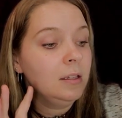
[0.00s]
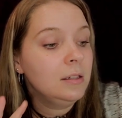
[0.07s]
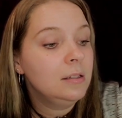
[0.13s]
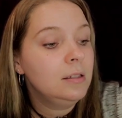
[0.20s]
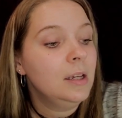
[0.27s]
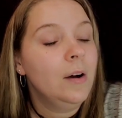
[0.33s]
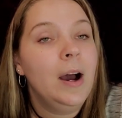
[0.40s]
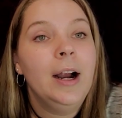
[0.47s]

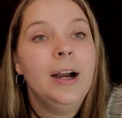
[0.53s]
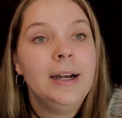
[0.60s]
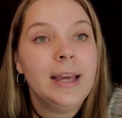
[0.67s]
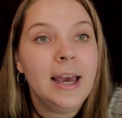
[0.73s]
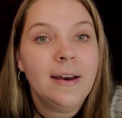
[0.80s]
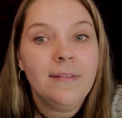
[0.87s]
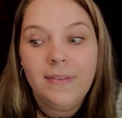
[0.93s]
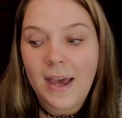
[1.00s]
So I already
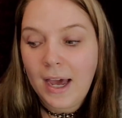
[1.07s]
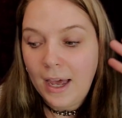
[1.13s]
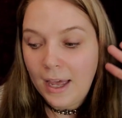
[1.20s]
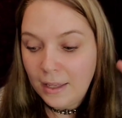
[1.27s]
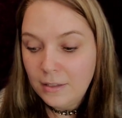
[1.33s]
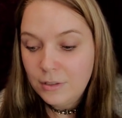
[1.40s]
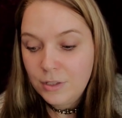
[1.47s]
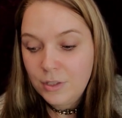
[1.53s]
have
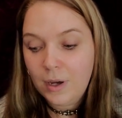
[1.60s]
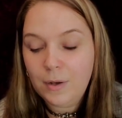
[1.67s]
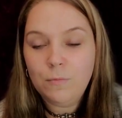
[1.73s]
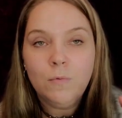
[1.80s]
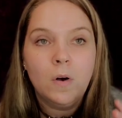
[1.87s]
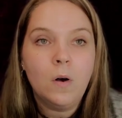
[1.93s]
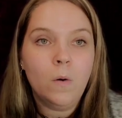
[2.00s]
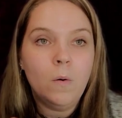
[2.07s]
that. So I
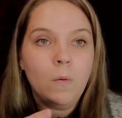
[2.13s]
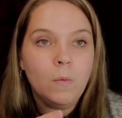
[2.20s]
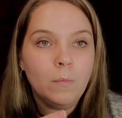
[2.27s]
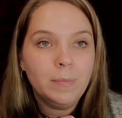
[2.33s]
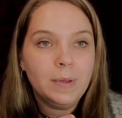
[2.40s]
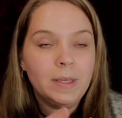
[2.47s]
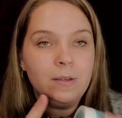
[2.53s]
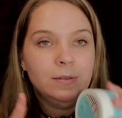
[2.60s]
won't
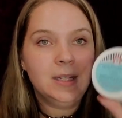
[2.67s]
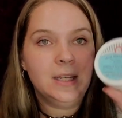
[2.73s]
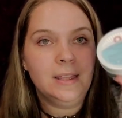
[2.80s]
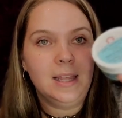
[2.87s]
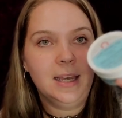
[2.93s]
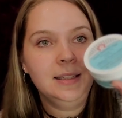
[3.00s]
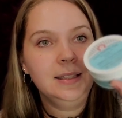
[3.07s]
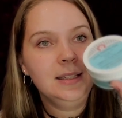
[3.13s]
be using
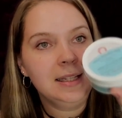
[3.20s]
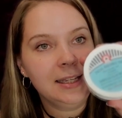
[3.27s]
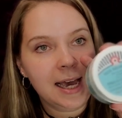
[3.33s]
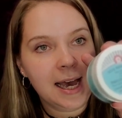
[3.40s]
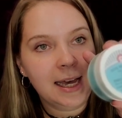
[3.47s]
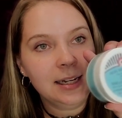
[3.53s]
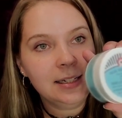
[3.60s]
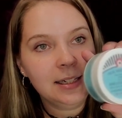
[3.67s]
this
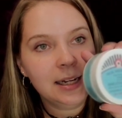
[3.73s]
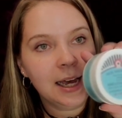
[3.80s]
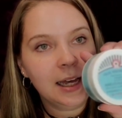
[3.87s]
yet.